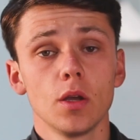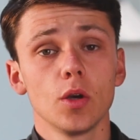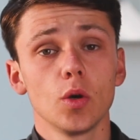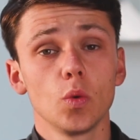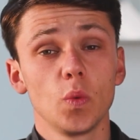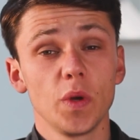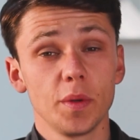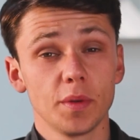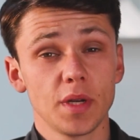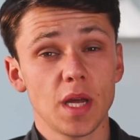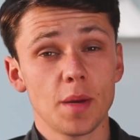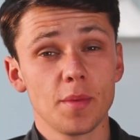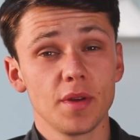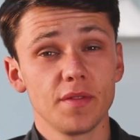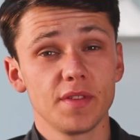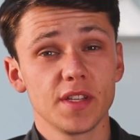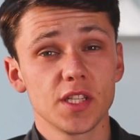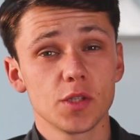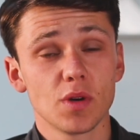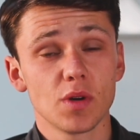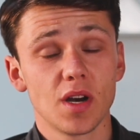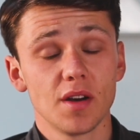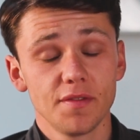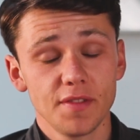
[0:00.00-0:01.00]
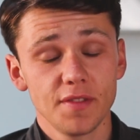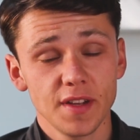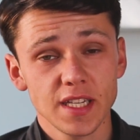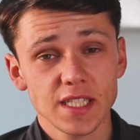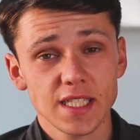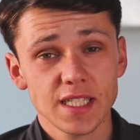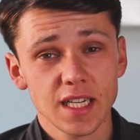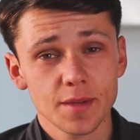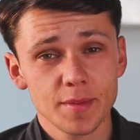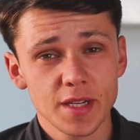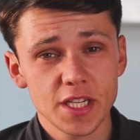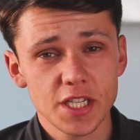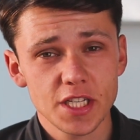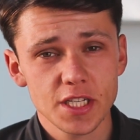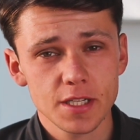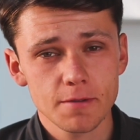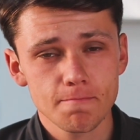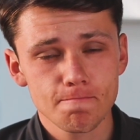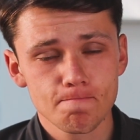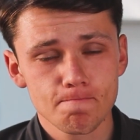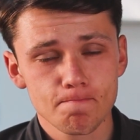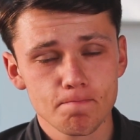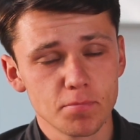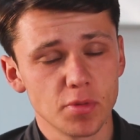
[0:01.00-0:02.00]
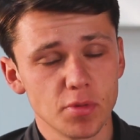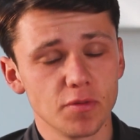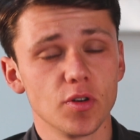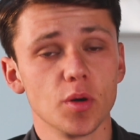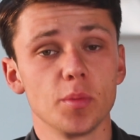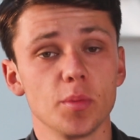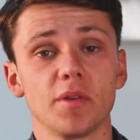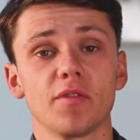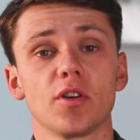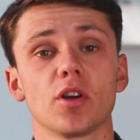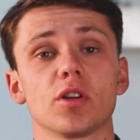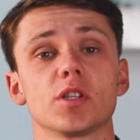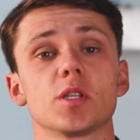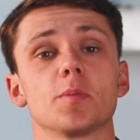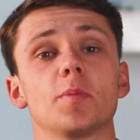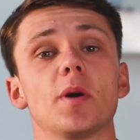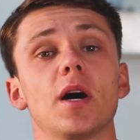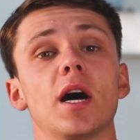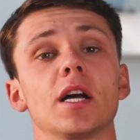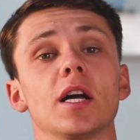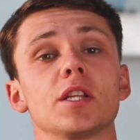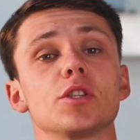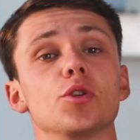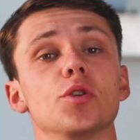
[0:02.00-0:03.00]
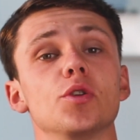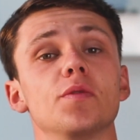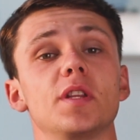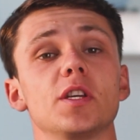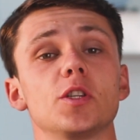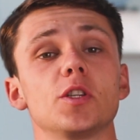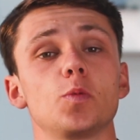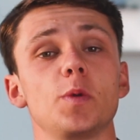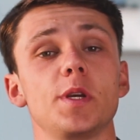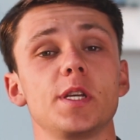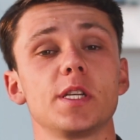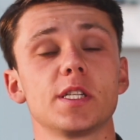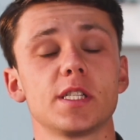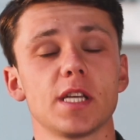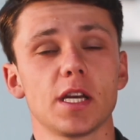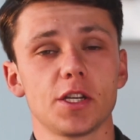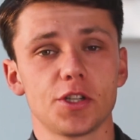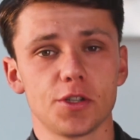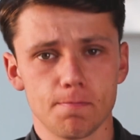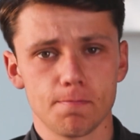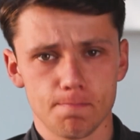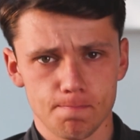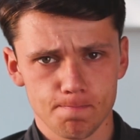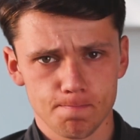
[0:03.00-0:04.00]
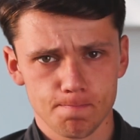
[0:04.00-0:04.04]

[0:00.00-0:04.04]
We will now move into our first animation before moving on to part 2 of this week's session.